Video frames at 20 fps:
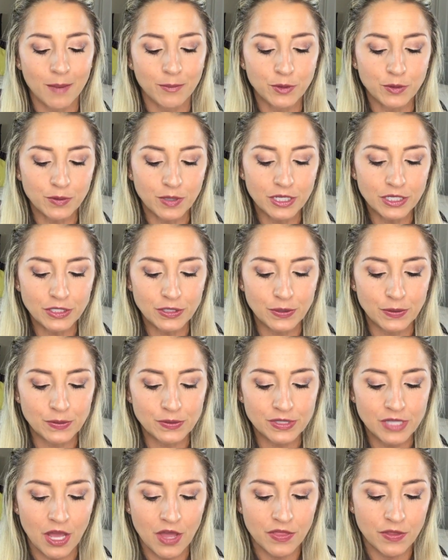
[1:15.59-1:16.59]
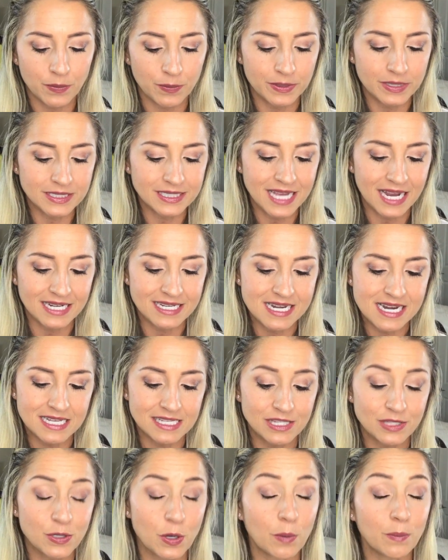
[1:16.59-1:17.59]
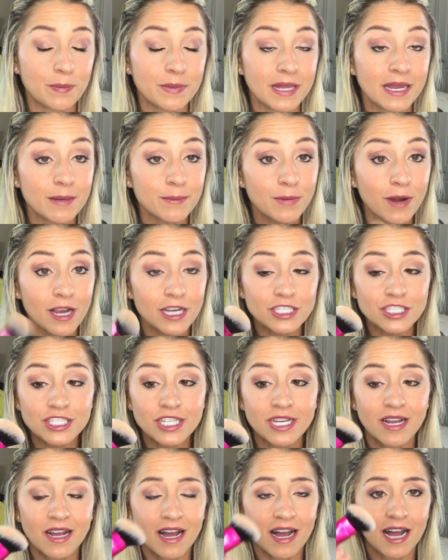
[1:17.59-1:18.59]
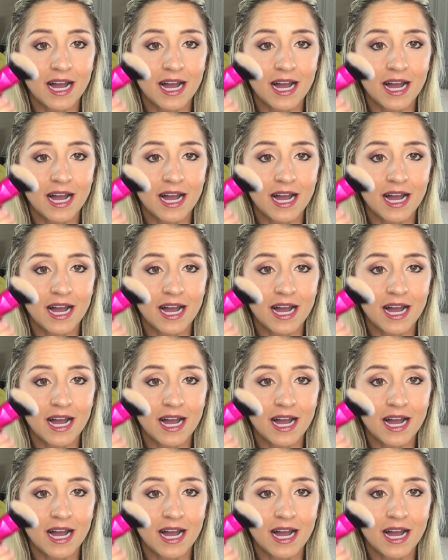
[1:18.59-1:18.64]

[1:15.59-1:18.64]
you can use the Real Techniques Sculpting brush.